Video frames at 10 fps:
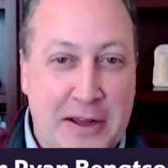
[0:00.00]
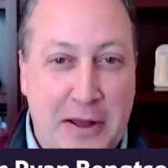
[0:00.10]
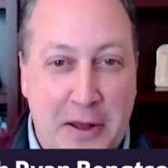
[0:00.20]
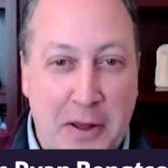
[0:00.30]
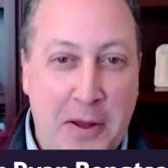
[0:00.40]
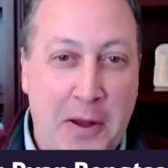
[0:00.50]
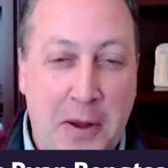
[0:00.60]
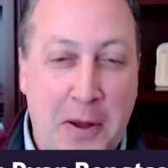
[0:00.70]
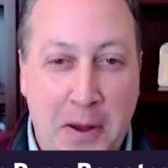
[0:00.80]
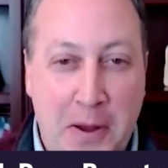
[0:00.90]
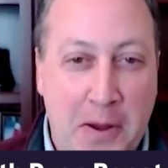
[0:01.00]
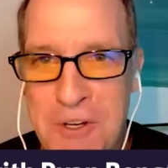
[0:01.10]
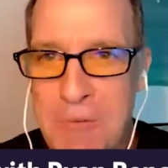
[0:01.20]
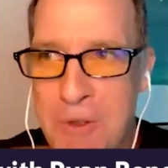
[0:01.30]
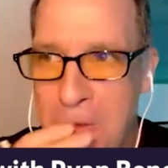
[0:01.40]
All right.
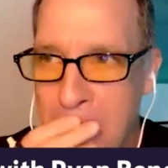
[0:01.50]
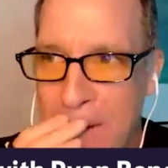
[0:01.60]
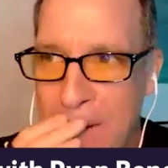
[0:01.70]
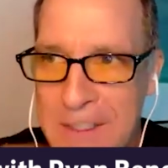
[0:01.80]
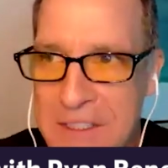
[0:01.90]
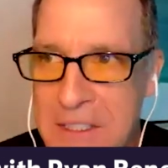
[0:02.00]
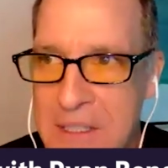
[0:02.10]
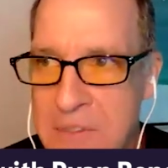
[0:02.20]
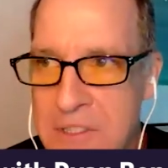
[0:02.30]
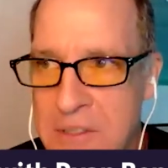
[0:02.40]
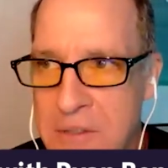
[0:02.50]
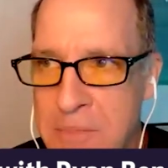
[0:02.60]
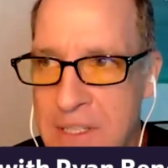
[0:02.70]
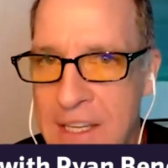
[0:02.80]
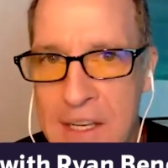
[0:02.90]
We'll start with one that
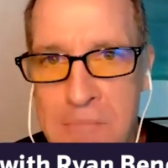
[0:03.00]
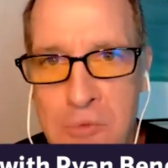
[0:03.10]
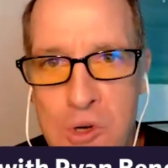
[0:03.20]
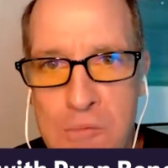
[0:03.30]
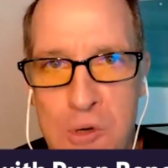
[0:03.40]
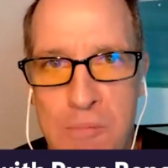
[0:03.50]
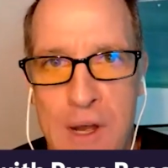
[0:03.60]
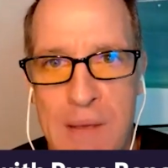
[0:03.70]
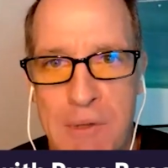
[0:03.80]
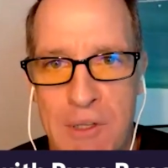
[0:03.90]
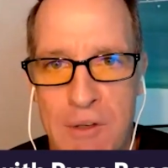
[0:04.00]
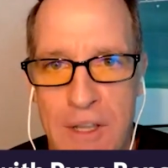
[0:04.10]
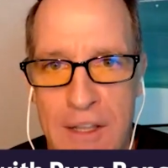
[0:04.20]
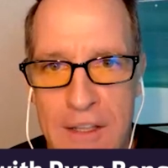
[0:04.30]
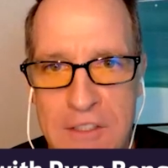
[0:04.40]
seems to be getting more and more
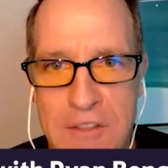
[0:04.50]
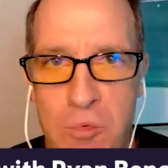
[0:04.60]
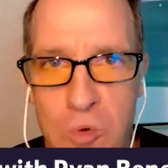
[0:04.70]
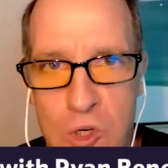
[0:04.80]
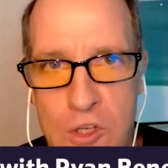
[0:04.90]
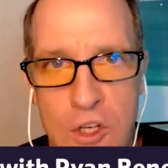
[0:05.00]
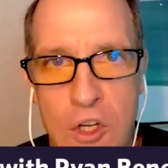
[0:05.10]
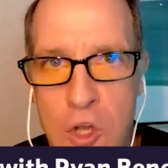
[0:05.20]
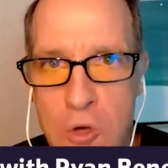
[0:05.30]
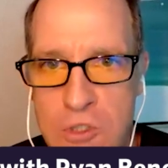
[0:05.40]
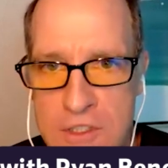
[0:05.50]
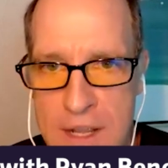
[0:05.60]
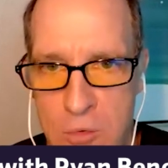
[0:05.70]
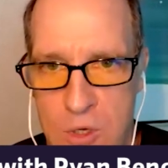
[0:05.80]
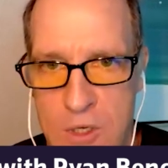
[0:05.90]
popular, and it's the word
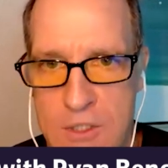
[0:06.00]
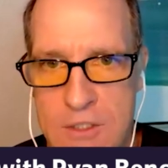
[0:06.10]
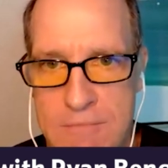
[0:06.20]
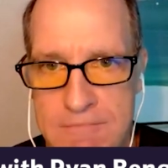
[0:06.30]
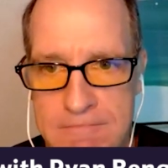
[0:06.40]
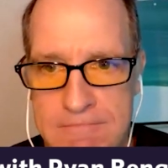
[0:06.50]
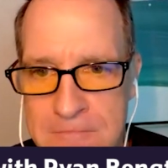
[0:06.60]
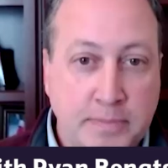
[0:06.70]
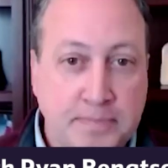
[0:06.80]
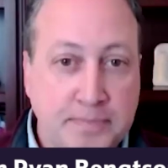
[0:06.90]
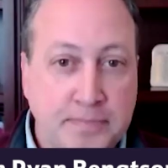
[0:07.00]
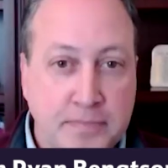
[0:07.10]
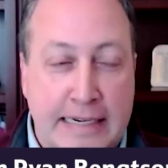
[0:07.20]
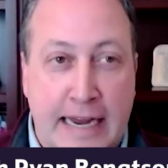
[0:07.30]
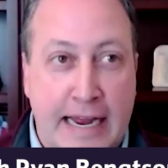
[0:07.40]
ghost networks. Okay.
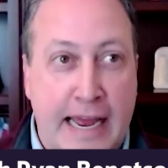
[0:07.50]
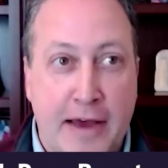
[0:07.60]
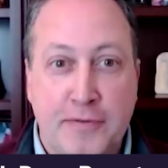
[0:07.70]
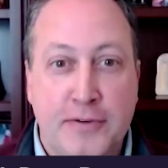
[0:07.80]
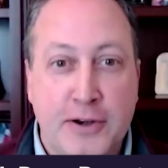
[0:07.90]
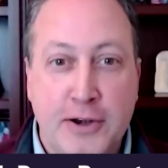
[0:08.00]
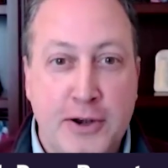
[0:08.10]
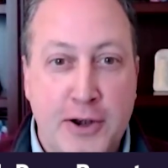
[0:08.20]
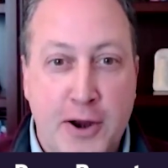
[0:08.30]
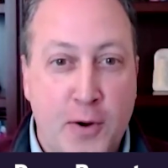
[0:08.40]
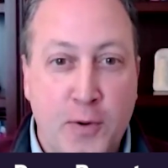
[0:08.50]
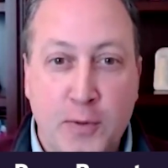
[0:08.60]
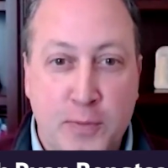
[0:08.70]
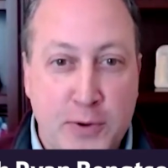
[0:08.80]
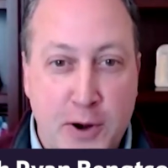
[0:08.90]
I have
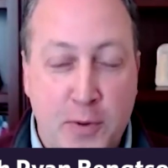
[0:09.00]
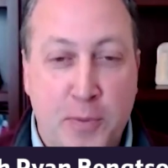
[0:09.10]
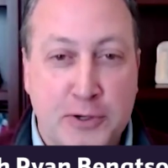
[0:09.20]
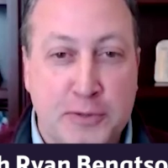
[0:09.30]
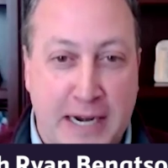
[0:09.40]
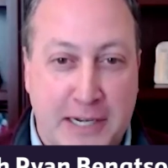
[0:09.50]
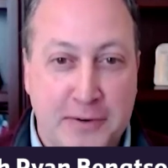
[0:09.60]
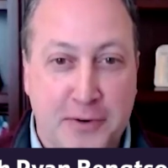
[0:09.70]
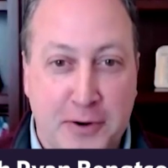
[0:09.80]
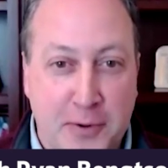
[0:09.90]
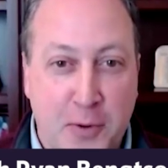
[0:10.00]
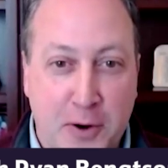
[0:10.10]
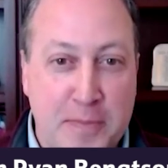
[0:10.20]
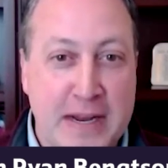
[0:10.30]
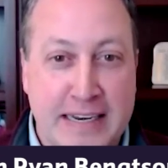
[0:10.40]
no perspective
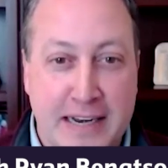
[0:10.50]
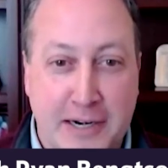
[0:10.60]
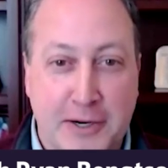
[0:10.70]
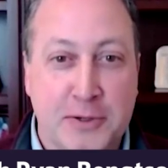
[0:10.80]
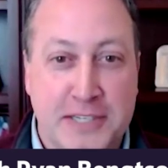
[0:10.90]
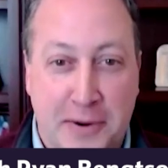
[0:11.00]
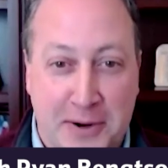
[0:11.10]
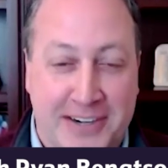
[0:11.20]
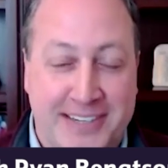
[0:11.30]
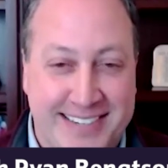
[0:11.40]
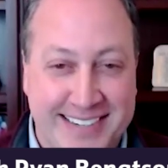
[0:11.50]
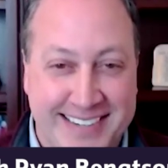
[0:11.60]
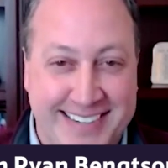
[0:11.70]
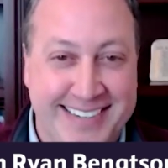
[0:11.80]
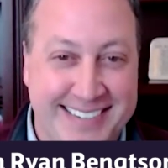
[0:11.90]
or opinion on ghost
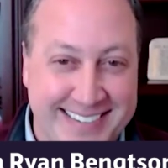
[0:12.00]
networks.